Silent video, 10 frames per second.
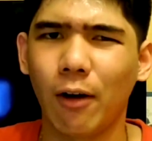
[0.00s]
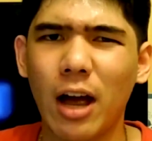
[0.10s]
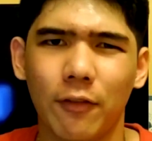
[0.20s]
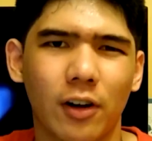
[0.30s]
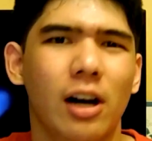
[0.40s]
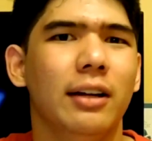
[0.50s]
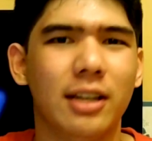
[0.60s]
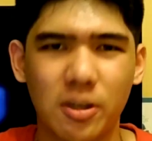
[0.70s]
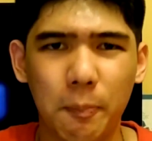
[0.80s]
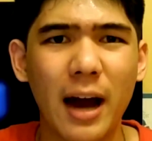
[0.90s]
However,
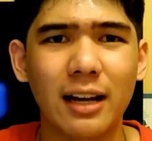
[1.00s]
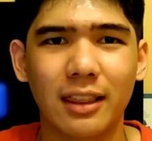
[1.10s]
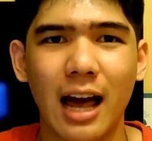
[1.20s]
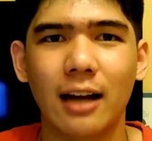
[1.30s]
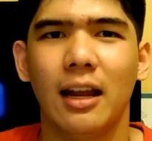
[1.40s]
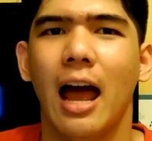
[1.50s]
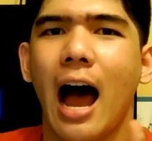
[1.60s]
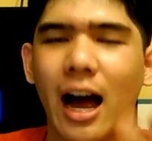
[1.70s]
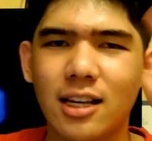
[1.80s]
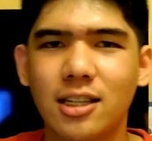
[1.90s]
despite that,
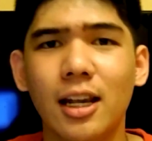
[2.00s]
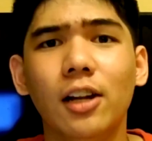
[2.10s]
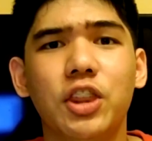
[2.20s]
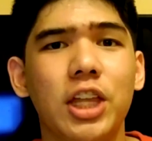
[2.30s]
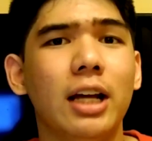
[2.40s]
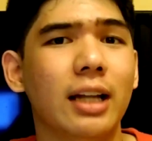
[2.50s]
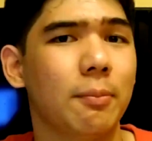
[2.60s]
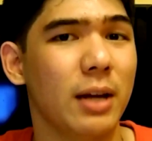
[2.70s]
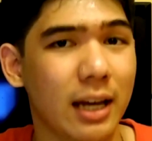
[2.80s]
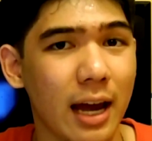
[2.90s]
I still
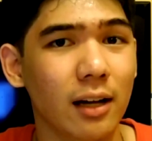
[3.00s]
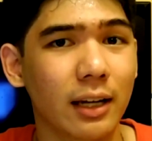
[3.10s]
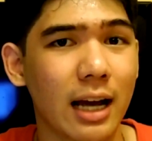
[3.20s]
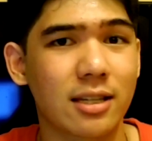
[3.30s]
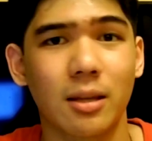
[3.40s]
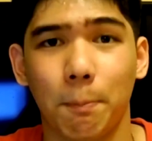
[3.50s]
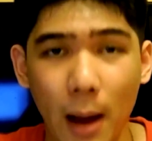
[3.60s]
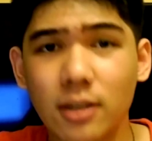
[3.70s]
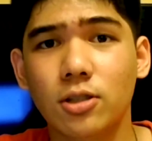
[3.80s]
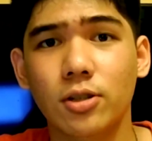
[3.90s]
think that MIkhail gets the
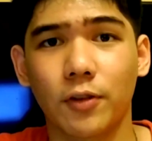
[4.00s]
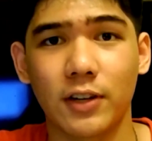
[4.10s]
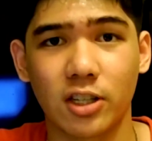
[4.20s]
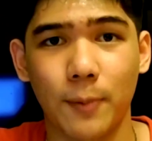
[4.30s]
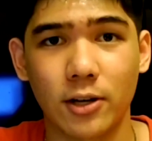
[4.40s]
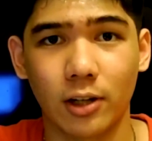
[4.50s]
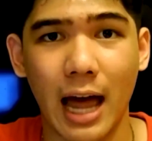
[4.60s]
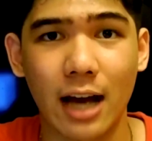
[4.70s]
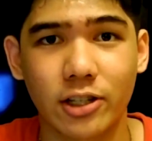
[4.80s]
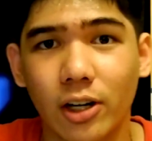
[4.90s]
best use of his
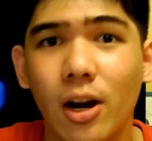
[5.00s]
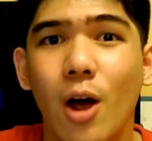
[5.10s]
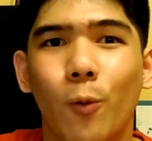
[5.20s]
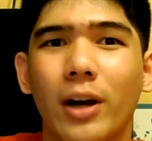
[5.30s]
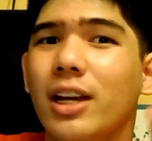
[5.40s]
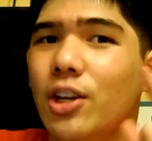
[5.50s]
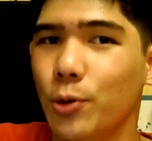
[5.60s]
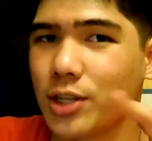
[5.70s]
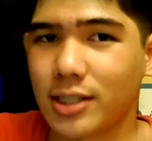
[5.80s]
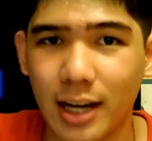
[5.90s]
special action when he
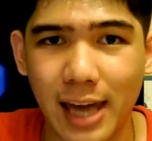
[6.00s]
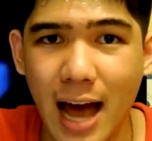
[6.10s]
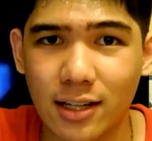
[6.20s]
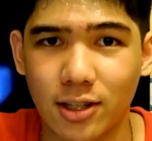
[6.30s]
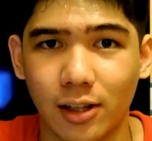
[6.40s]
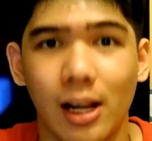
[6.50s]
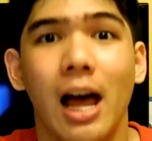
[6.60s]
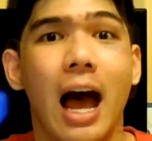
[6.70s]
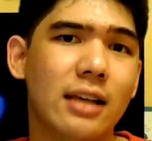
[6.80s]
uses a cancel.